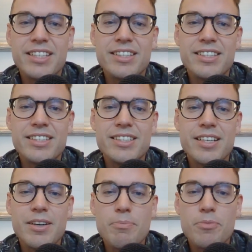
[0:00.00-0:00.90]
the
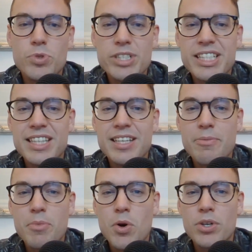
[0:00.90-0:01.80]
real
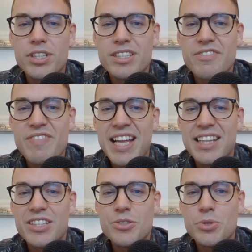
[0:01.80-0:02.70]
market
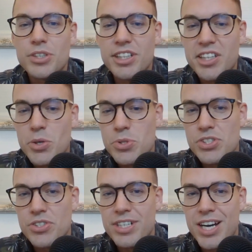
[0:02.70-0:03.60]
value
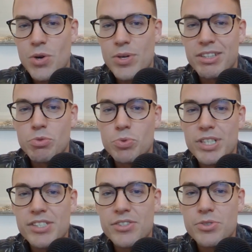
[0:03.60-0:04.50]
closer now, and the
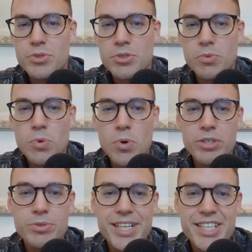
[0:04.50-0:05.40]
risk to
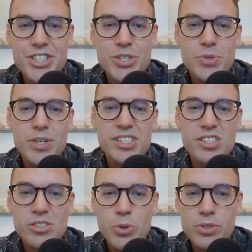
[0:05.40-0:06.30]
reward ratio is
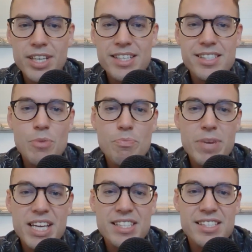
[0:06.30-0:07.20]
not as
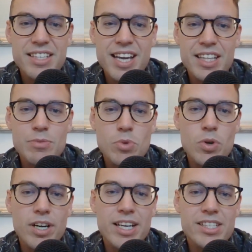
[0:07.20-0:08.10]
amazing
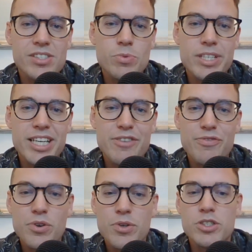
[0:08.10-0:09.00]
anymore as when I
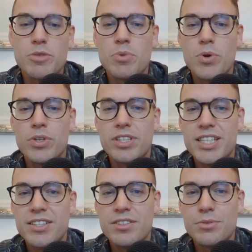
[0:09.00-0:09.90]
first bought
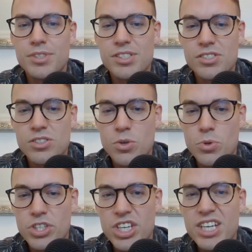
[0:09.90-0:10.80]
into the
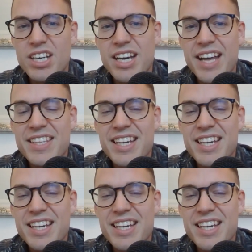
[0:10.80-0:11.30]
stock. And